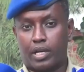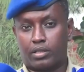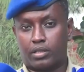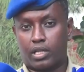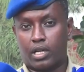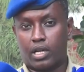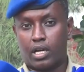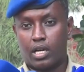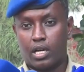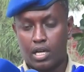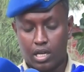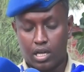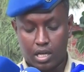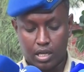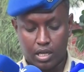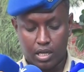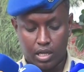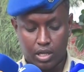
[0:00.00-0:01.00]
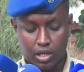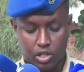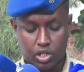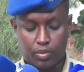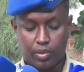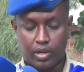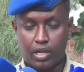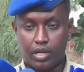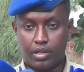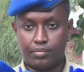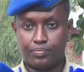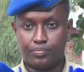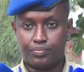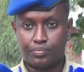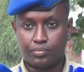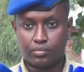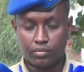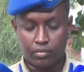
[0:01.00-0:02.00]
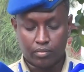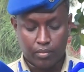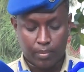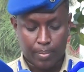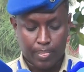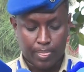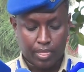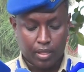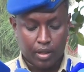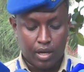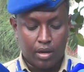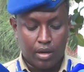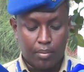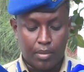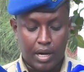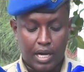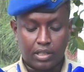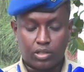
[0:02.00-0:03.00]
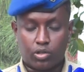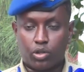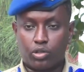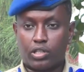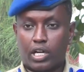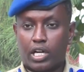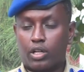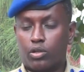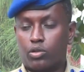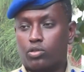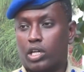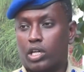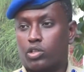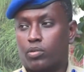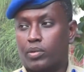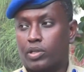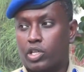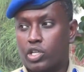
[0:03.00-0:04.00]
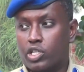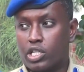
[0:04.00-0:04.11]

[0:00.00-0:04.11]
the accused man would be arraigned at the Banaadir Regional Court in the